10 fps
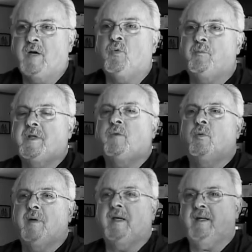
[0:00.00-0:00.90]
They yeah. will
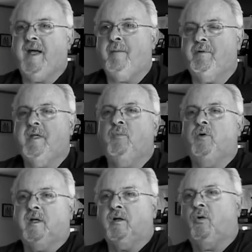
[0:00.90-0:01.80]
they will make it happen. They
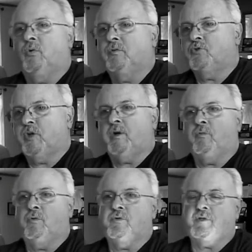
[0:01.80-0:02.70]
will get a hold of
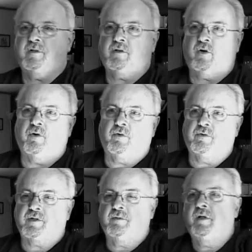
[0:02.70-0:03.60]
generals and
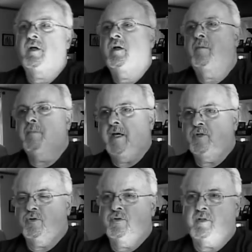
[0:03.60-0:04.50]
colonels and
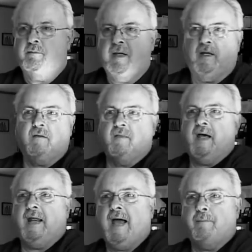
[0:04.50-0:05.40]
majors and make
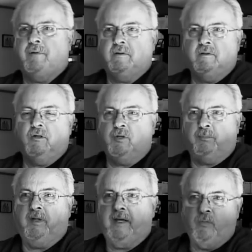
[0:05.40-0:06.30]
that happen. You yeah.
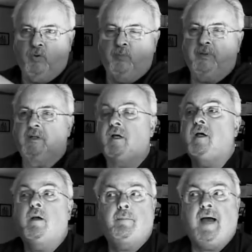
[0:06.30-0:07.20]
know, the plane will be
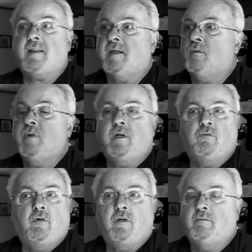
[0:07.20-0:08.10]
back then we
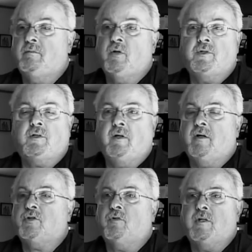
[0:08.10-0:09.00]
could run
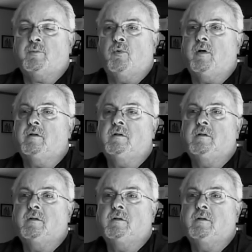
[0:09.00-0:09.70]
military air transport.